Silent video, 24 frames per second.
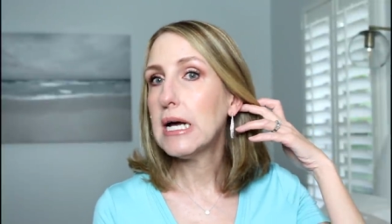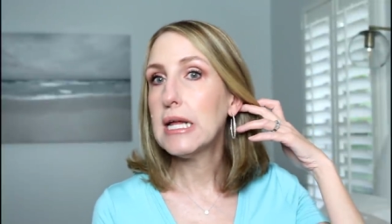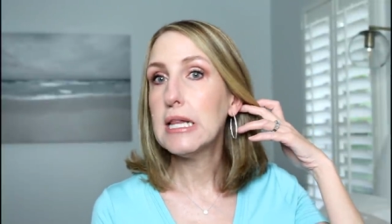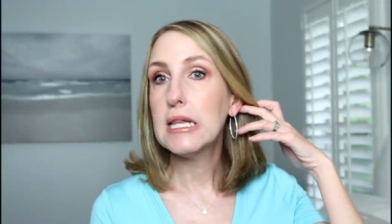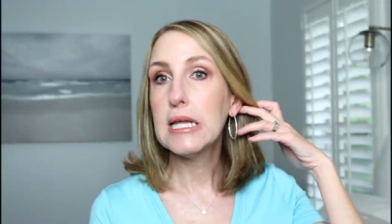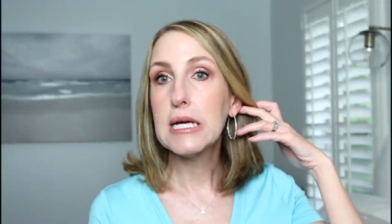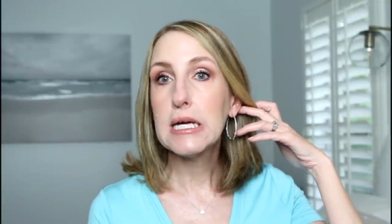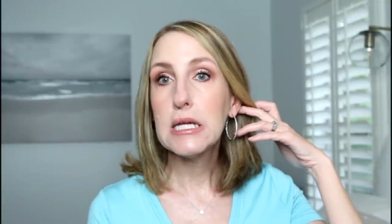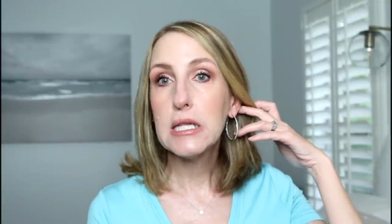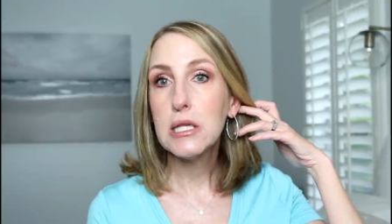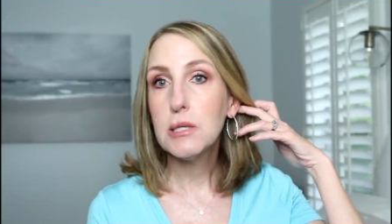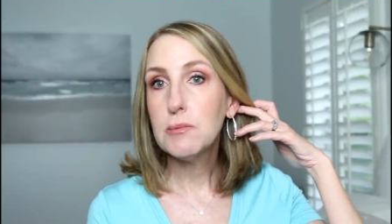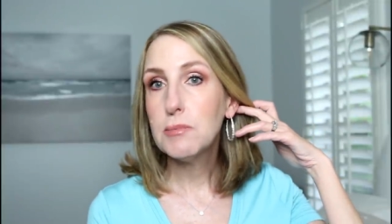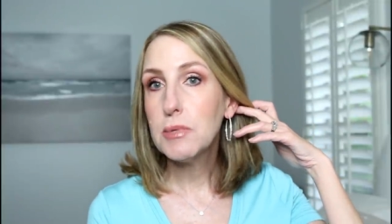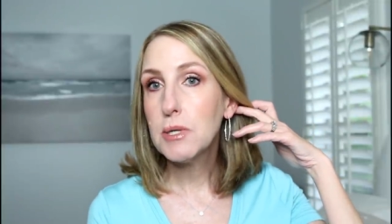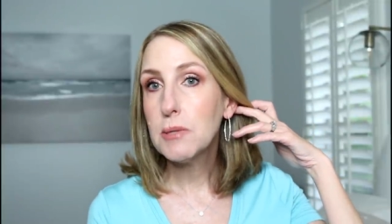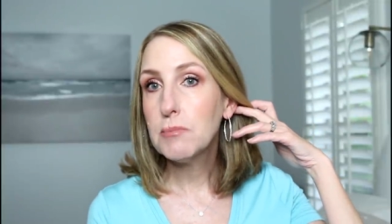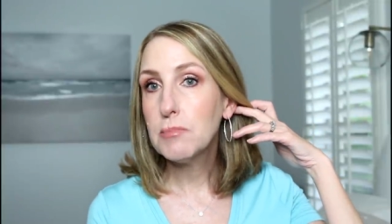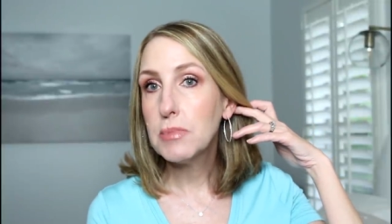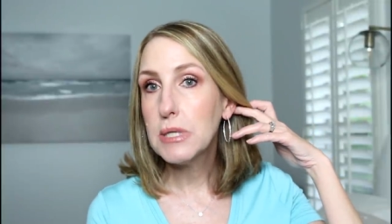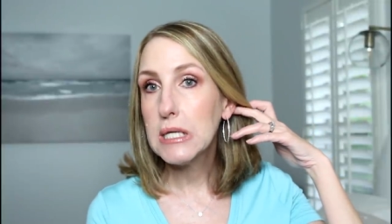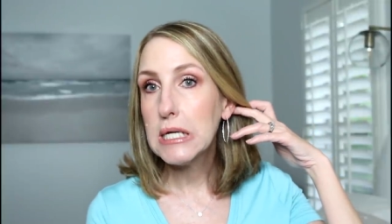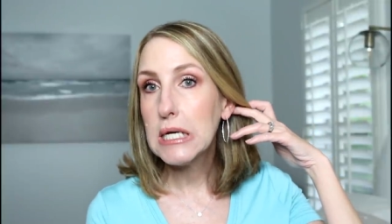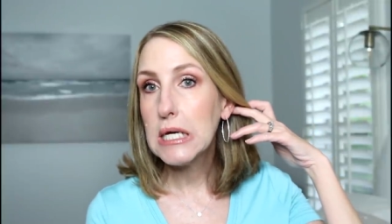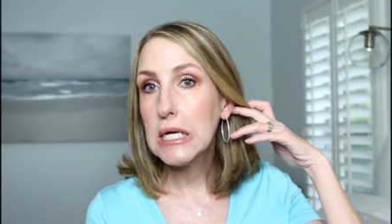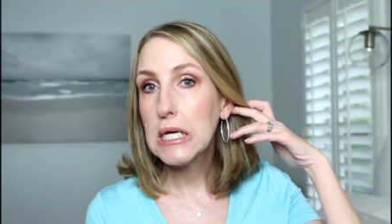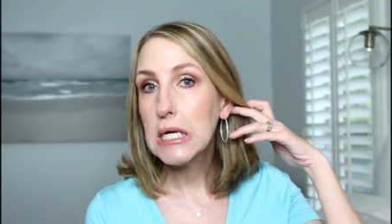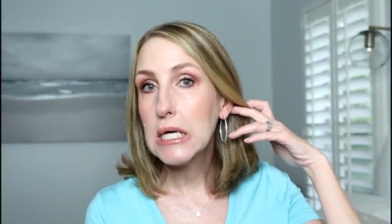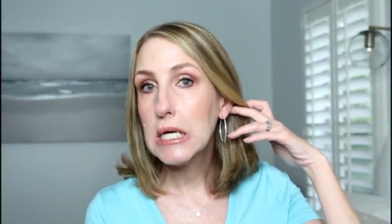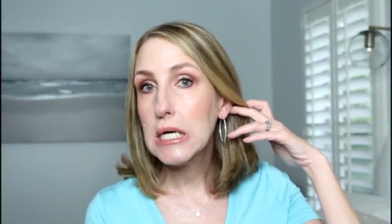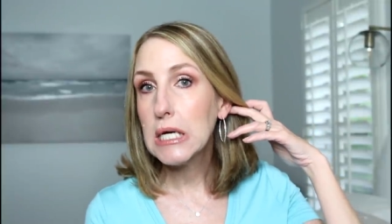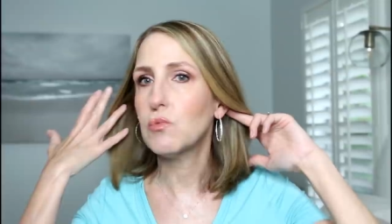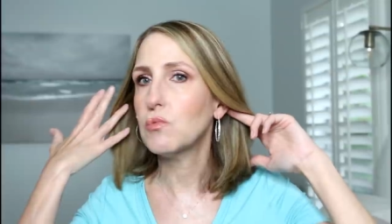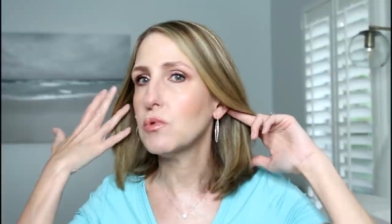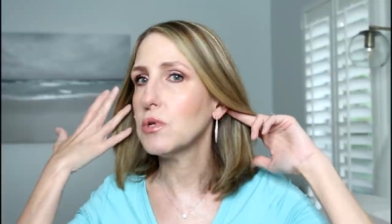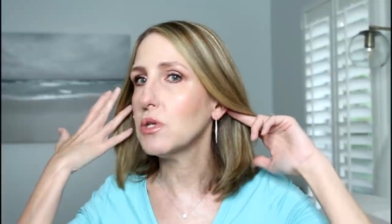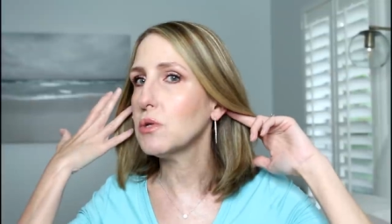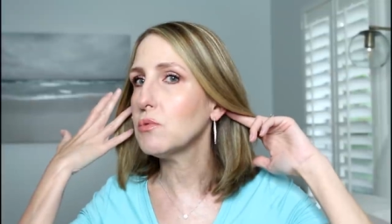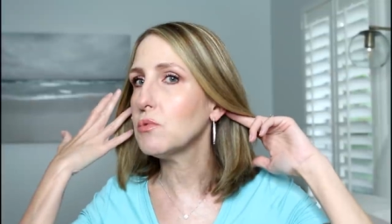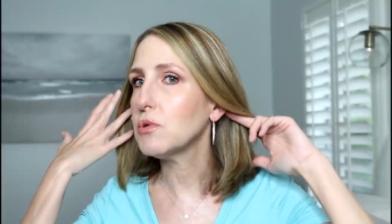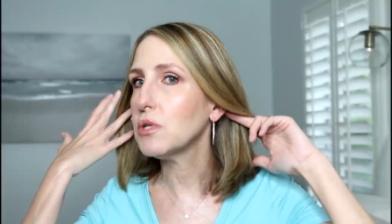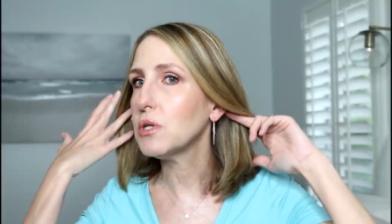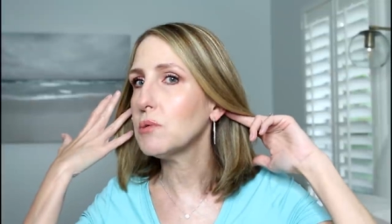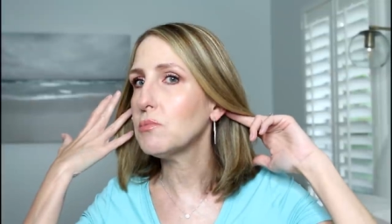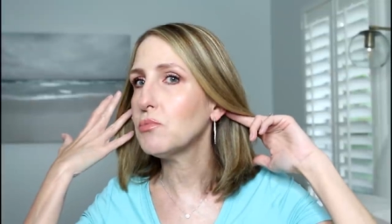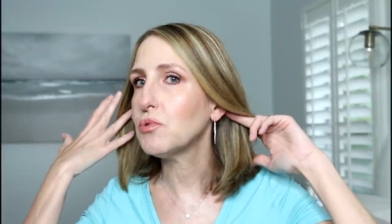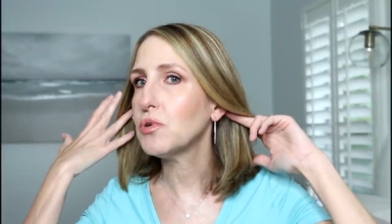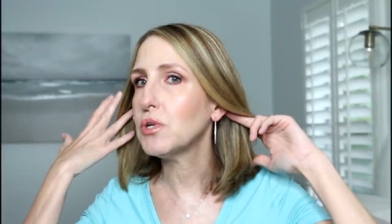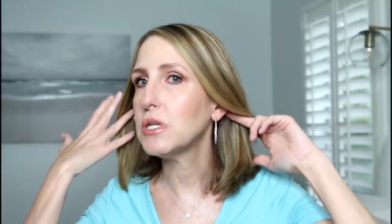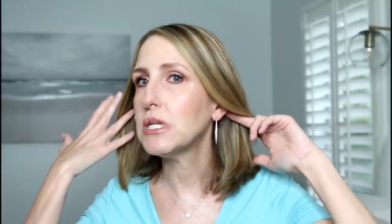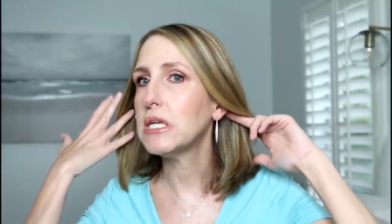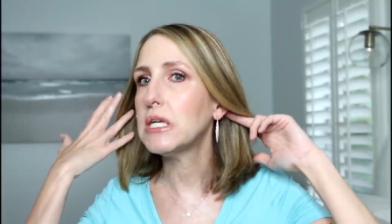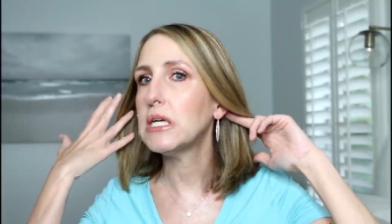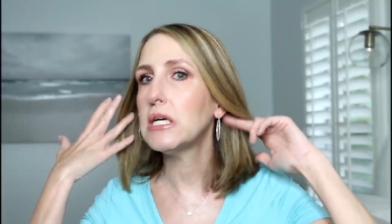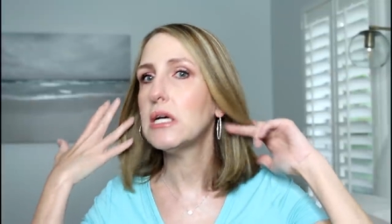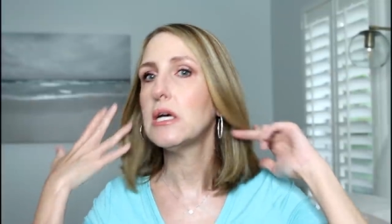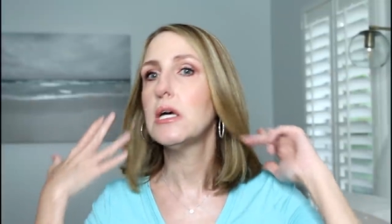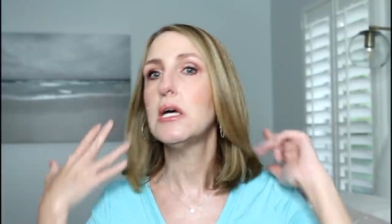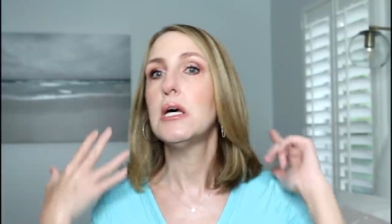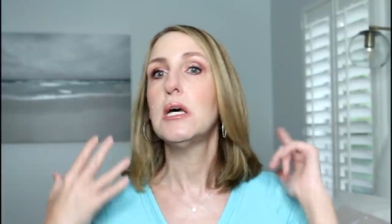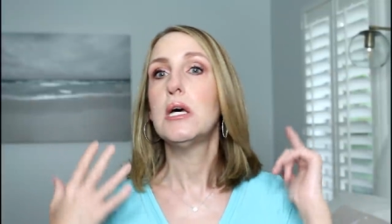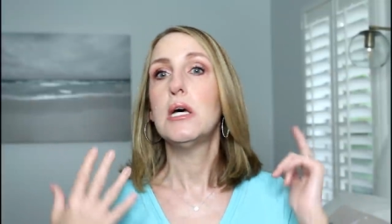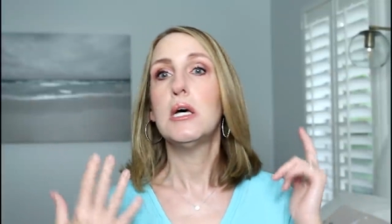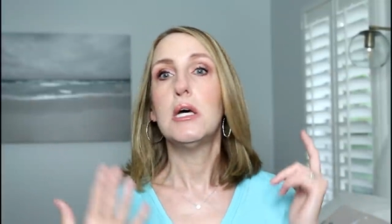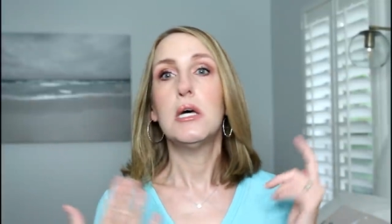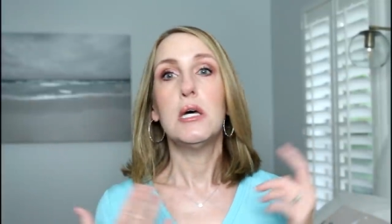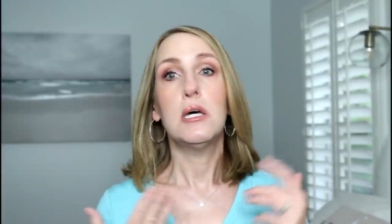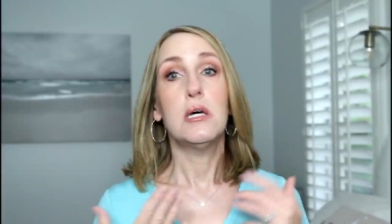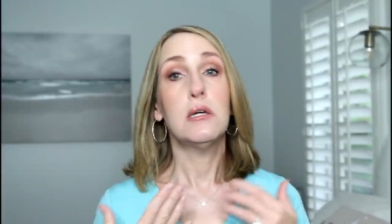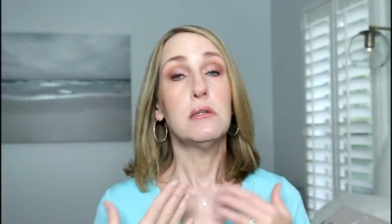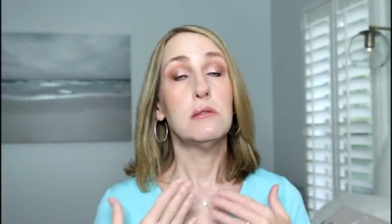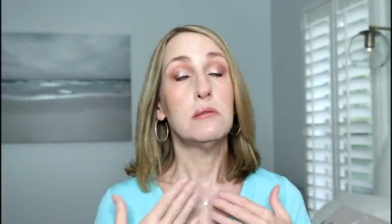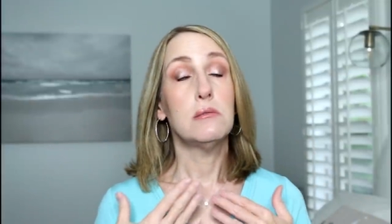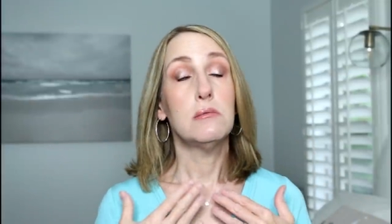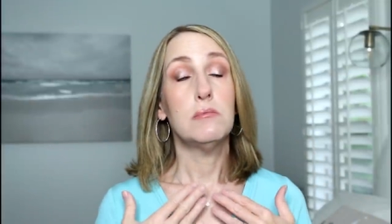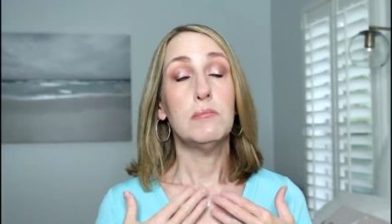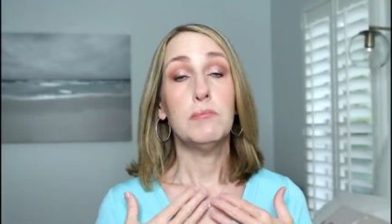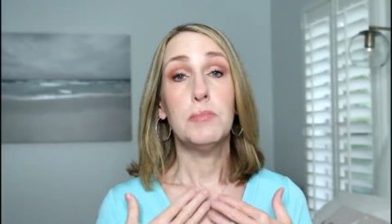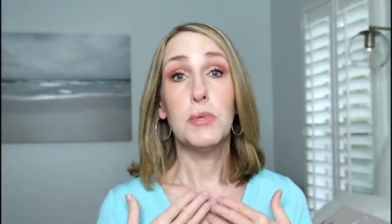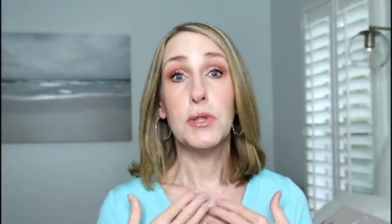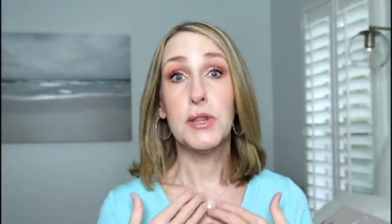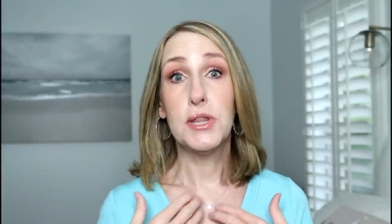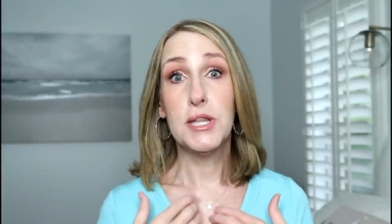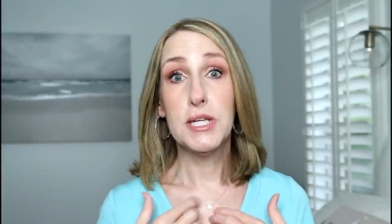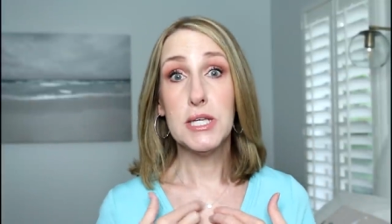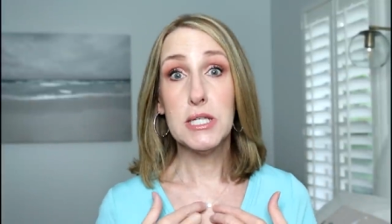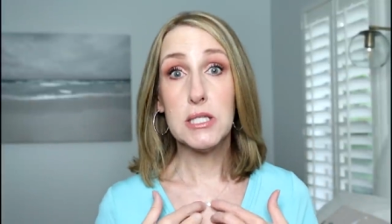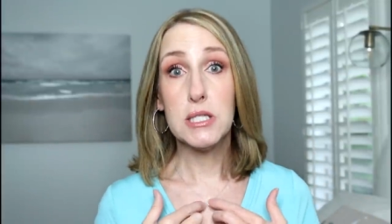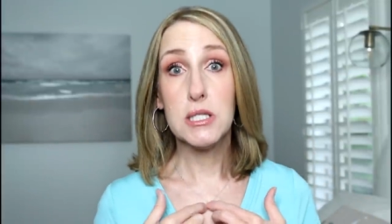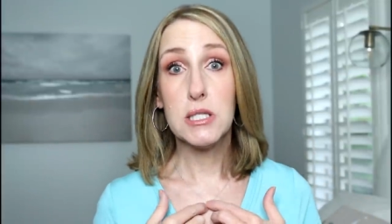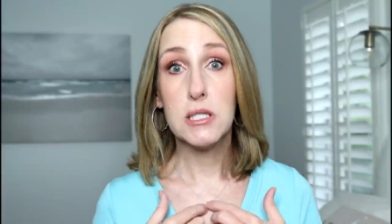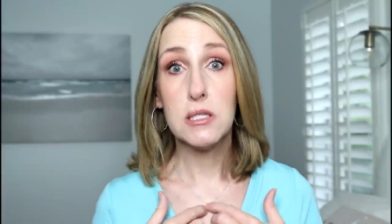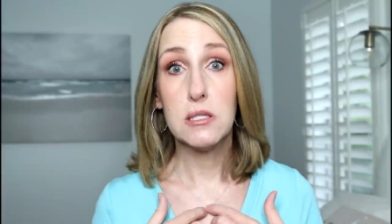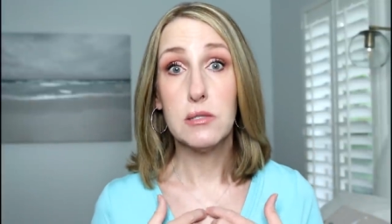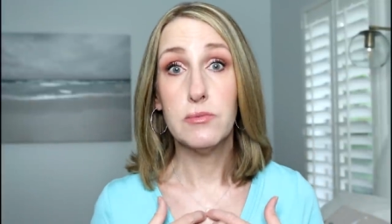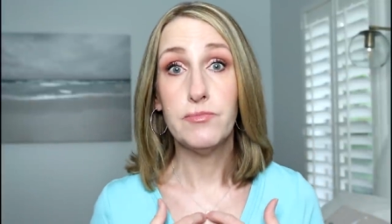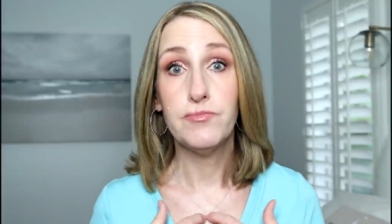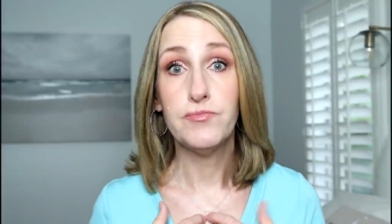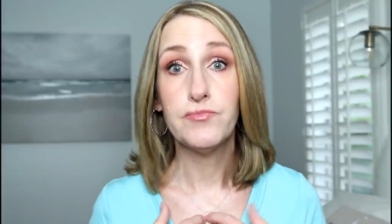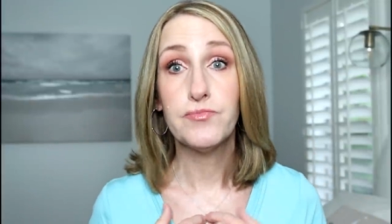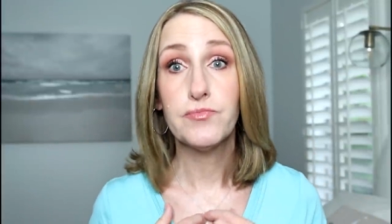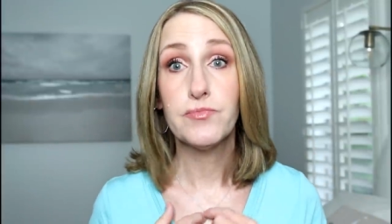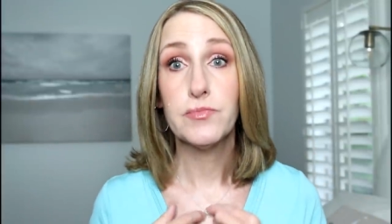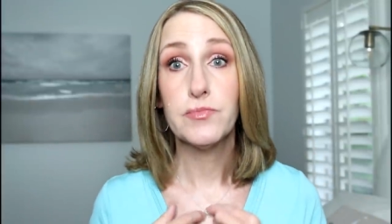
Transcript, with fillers: I like a little bit of bling, really, really pretty. But this